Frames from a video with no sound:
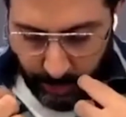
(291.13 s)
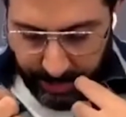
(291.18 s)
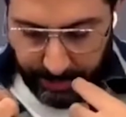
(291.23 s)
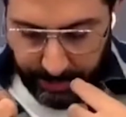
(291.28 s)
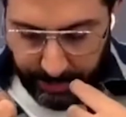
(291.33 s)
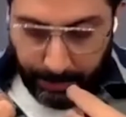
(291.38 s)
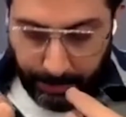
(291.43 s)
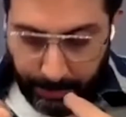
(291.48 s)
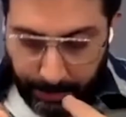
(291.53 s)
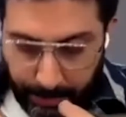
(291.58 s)

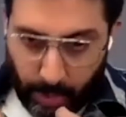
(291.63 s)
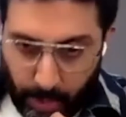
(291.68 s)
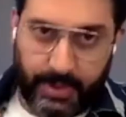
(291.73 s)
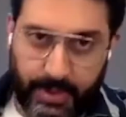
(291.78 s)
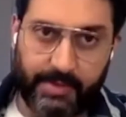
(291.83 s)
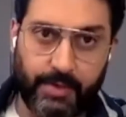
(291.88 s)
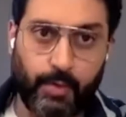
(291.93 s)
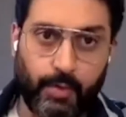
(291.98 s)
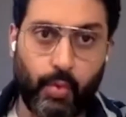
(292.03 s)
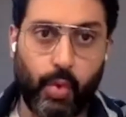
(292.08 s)
wanted
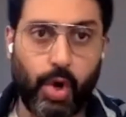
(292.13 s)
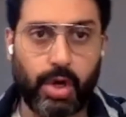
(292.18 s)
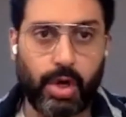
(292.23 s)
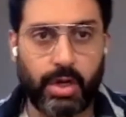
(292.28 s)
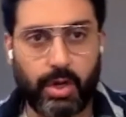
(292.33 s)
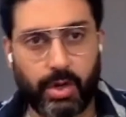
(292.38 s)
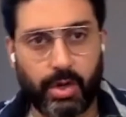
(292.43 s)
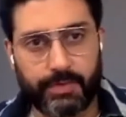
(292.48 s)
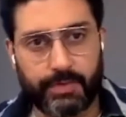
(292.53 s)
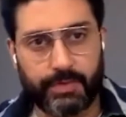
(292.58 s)
Bob to have a
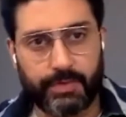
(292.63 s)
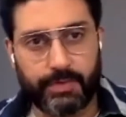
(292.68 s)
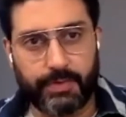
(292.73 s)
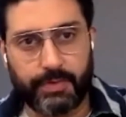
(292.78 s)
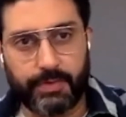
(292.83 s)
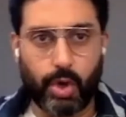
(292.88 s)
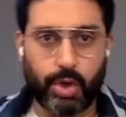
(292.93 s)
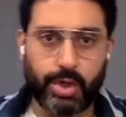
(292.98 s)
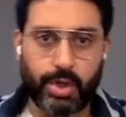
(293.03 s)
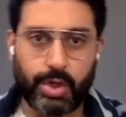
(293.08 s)
waddle of a
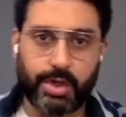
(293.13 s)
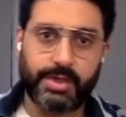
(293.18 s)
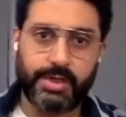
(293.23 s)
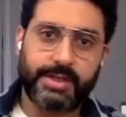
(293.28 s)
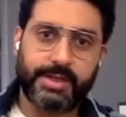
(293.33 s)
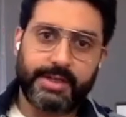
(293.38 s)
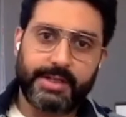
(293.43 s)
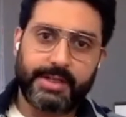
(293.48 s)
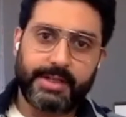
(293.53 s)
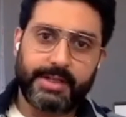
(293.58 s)
walk.
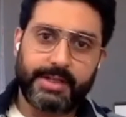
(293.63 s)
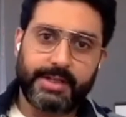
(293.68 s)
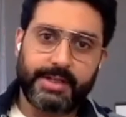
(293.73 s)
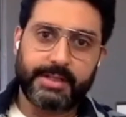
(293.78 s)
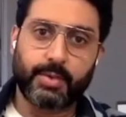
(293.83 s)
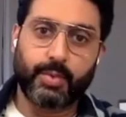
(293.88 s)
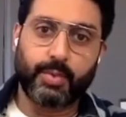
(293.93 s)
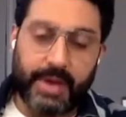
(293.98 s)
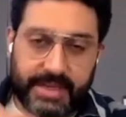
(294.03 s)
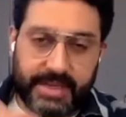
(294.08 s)

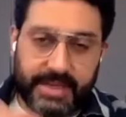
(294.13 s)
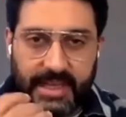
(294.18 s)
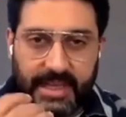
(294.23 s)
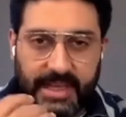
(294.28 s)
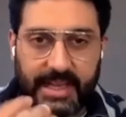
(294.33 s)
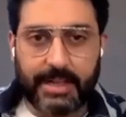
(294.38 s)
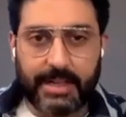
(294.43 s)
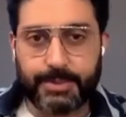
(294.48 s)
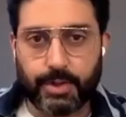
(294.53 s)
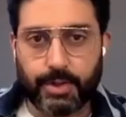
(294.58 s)
The weight
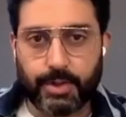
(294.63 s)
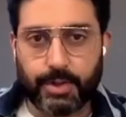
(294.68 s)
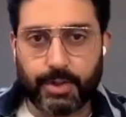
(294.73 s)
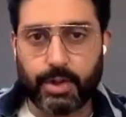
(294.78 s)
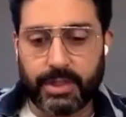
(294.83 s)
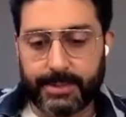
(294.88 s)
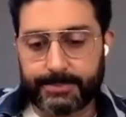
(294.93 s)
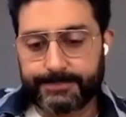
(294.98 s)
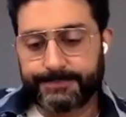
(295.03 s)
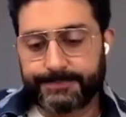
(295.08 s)
helps
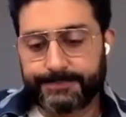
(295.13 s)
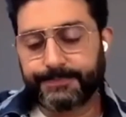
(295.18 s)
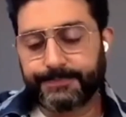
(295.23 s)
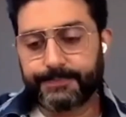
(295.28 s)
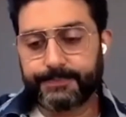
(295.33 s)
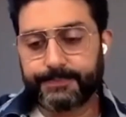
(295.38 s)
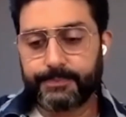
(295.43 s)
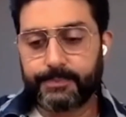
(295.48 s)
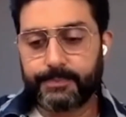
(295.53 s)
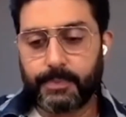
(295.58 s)
all that.
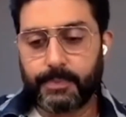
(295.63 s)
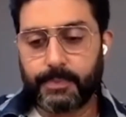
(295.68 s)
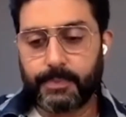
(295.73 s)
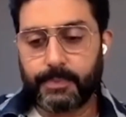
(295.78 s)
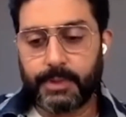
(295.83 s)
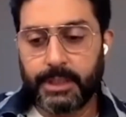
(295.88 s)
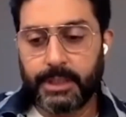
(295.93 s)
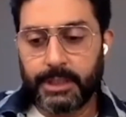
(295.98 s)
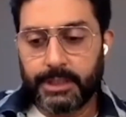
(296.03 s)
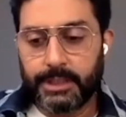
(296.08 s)

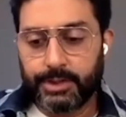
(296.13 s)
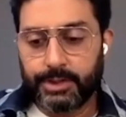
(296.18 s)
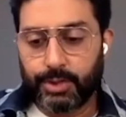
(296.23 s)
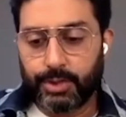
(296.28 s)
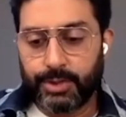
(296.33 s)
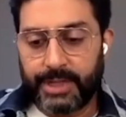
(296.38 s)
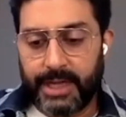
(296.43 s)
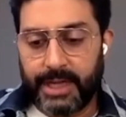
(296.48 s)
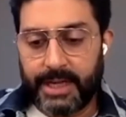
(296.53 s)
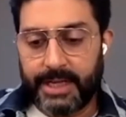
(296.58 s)

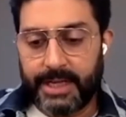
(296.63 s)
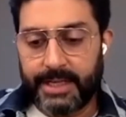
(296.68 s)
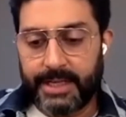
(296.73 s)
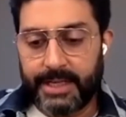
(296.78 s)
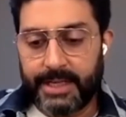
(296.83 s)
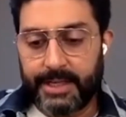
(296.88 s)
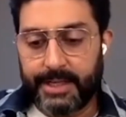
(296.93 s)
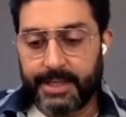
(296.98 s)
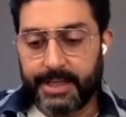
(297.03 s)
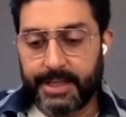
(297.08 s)
So yeah,
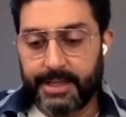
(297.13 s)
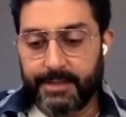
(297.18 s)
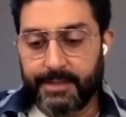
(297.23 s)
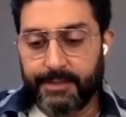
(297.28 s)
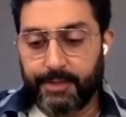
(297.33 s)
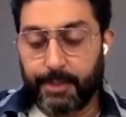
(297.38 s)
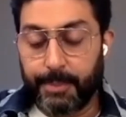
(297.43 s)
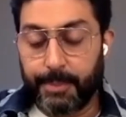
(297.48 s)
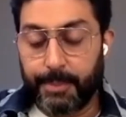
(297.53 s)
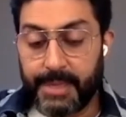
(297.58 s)

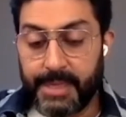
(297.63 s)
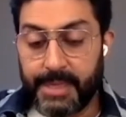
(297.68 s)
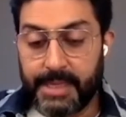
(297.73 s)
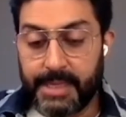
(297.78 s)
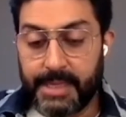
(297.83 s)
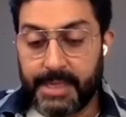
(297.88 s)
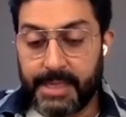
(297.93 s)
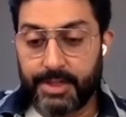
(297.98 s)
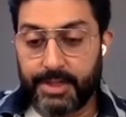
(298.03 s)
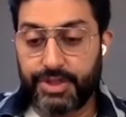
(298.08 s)
it for
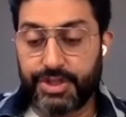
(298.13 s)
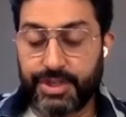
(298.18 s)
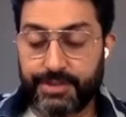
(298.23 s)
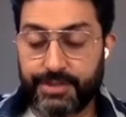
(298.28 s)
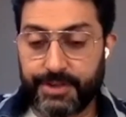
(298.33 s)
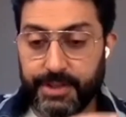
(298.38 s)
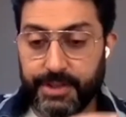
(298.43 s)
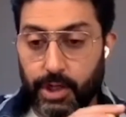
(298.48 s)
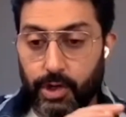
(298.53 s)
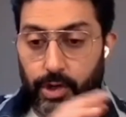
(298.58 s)
me,
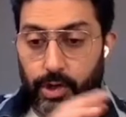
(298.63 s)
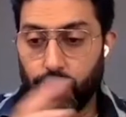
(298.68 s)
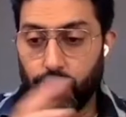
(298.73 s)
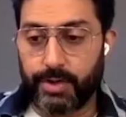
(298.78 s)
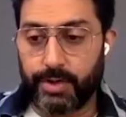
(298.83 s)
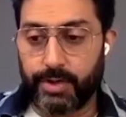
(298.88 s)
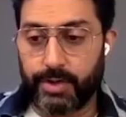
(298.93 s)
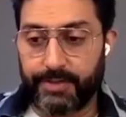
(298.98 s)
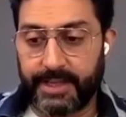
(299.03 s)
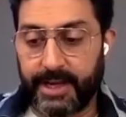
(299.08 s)
achieving the
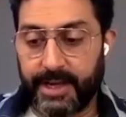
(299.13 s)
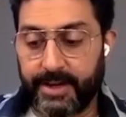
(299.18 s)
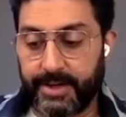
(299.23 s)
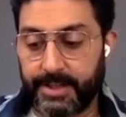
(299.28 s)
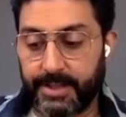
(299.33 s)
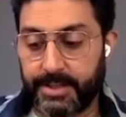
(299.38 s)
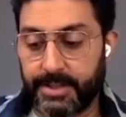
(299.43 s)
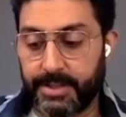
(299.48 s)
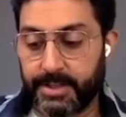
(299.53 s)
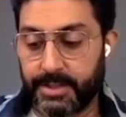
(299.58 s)
look of a
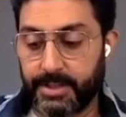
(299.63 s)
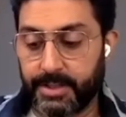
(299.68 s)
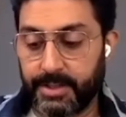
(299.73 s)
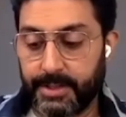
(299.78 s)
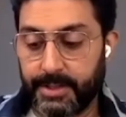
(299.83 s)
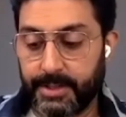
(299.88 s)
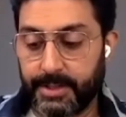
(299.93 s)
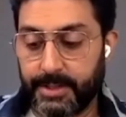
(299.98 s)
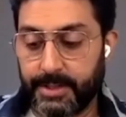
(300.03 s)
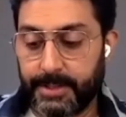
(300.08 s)

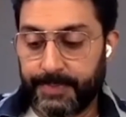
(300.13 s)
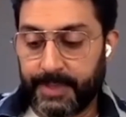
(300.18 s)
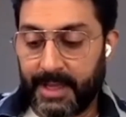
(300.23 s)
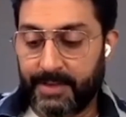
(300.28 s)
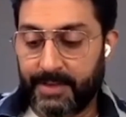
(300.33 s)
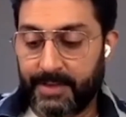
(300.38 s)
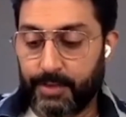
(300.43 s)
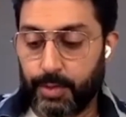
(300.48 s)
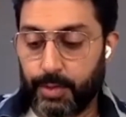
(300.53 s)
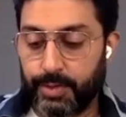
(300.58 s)
character,
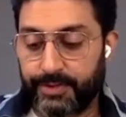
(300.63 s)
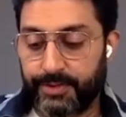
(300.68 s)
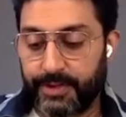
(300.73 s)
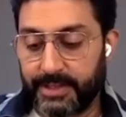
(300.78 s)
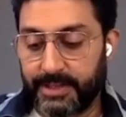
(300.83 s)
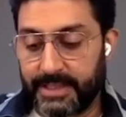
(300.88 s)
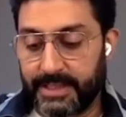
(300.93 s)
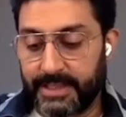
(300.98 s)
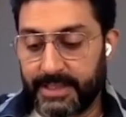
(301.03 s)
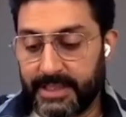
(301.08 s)
I've always
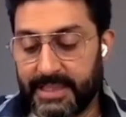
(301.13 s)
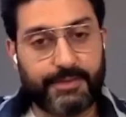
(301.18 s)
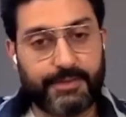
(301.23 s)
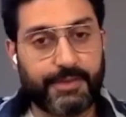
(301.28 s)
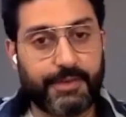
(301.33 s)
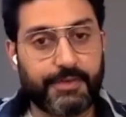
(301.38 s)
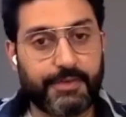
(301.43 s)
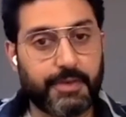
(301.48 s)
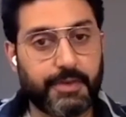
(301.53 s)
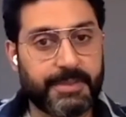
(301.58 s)
felt that
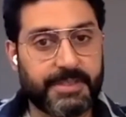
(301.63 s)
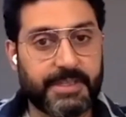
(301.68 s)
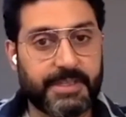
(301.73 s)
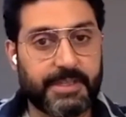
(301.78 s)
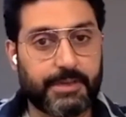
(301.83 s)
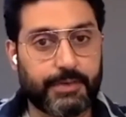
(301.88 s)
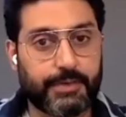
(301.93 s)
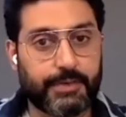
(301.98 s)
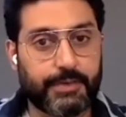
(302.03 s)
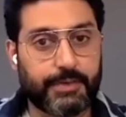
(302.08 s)
that's
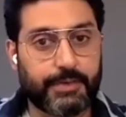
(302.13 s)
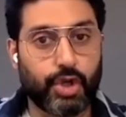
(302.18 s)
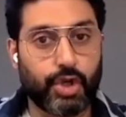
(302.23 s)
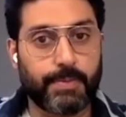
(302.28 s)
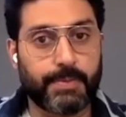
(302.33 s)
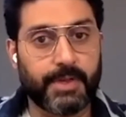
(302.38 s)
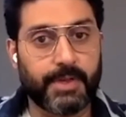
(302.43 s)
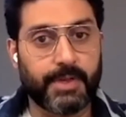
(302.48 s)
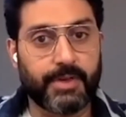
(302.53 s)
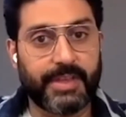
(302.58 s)
50% of your
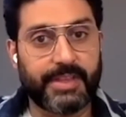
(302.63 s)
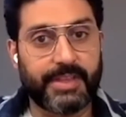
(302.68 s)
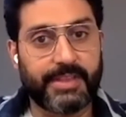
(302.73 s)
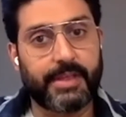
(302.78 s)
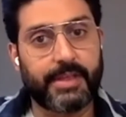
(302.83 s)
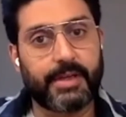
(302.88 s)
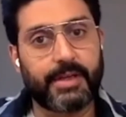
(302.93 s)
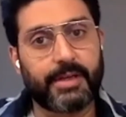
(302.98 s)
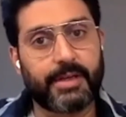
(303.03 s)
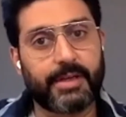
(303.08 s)
job done
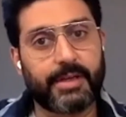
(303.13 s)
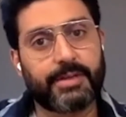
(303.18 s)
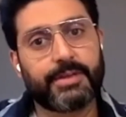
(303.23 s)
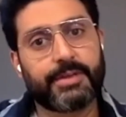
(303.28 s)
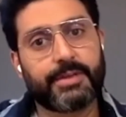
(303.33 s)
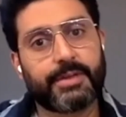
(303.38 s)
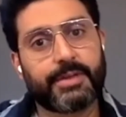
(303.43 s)
right there.